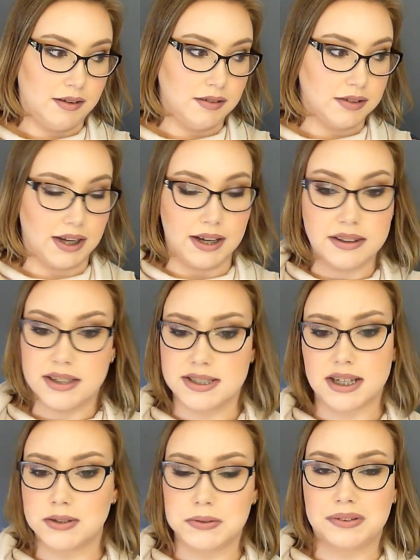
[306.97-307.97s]
Yeah, and then
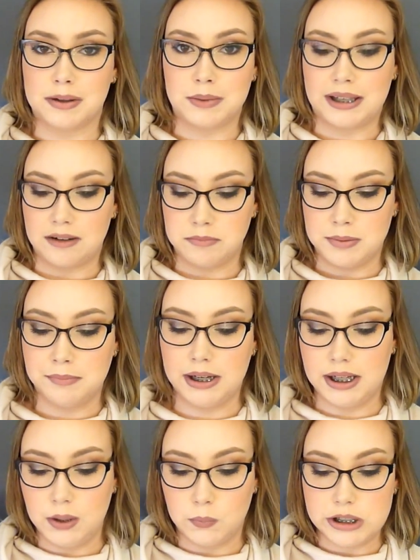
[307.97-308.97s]
Daniel's family gave me
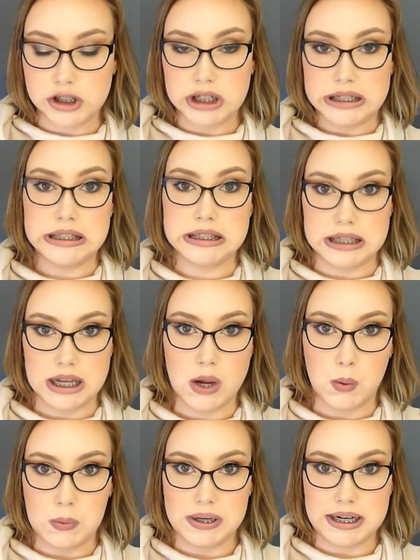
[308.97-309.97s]
money, which is
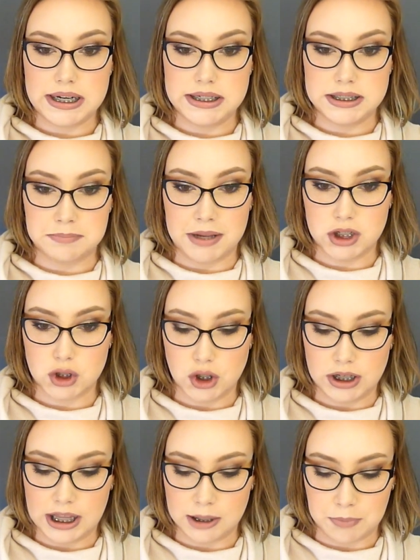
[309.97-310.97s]
what I spent
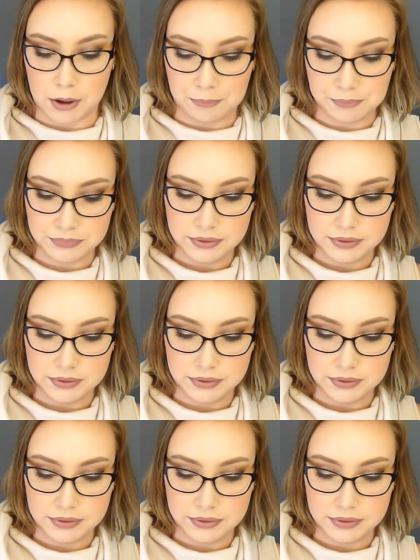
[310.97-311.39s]
on Colourpop.